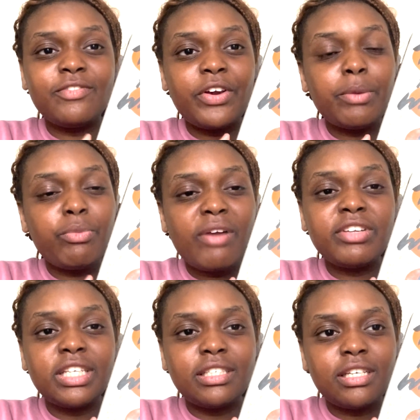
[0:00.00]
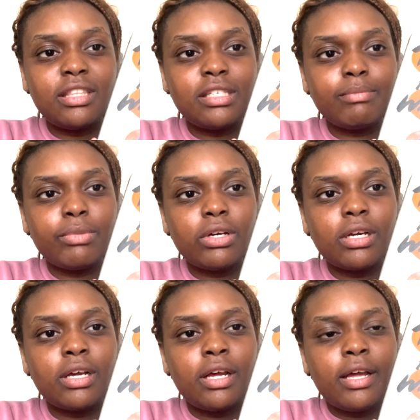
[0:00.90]
very prevalent in this book,
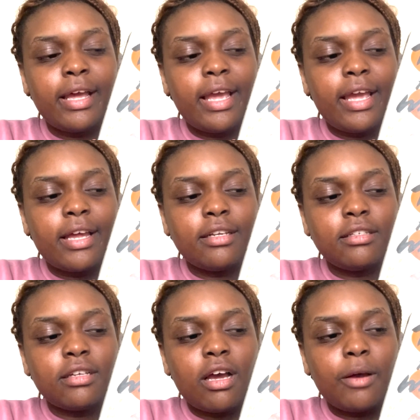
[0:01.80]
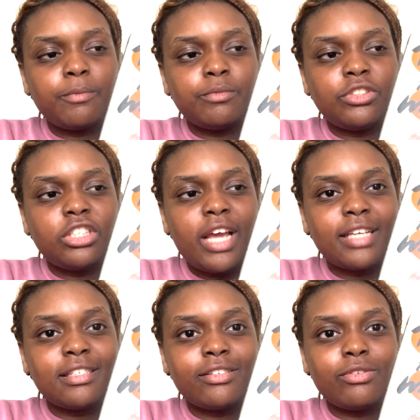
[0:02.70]
and she
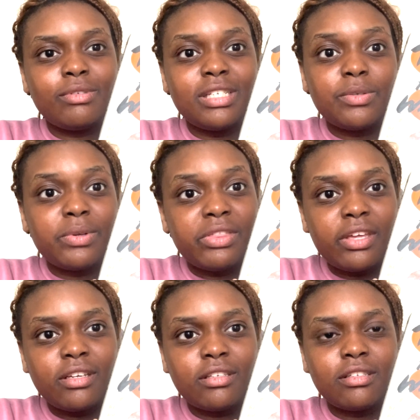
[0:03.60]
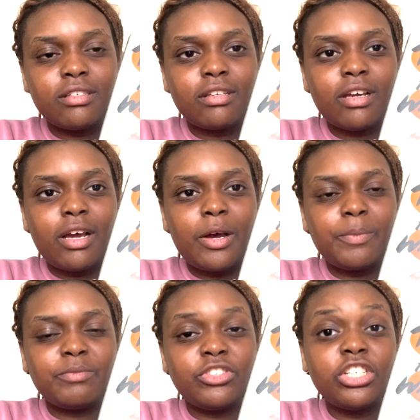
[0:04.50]
has to deal with it.
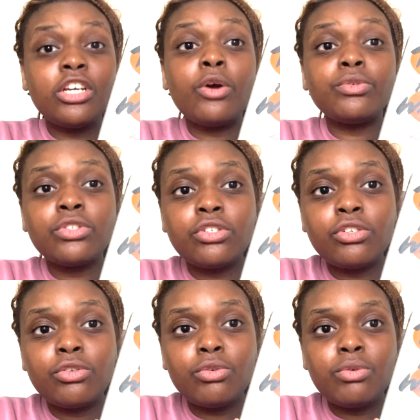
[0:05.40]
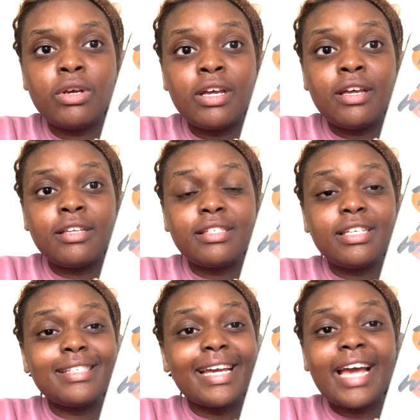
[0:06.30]
She goes to see a
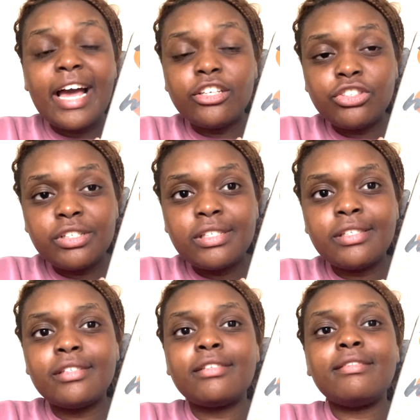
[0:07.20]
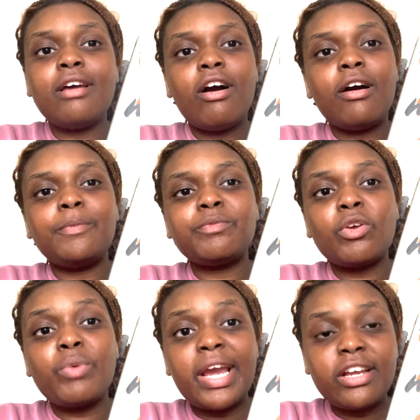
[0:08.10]
psychiatrist
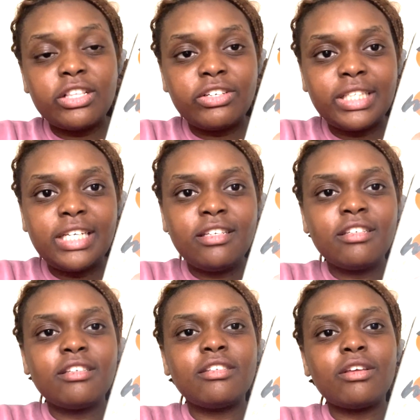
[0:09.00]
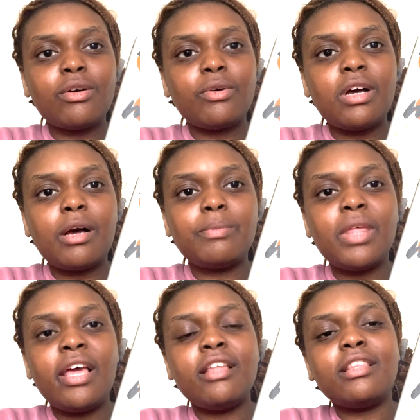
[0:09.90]
regularly, so
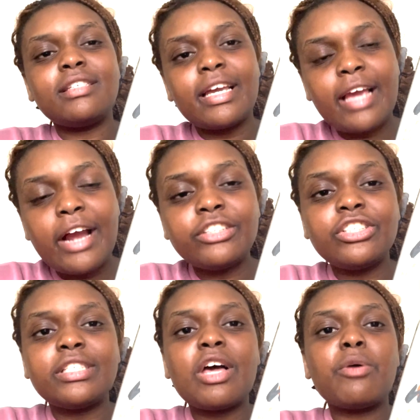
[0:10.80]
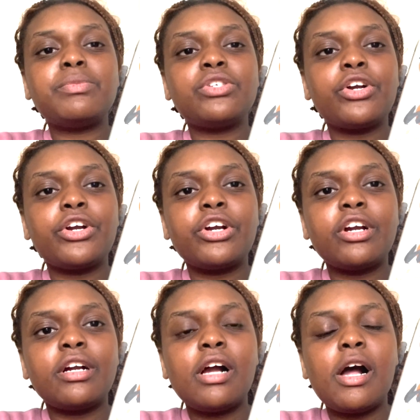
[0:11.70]
the psychiatrist helps her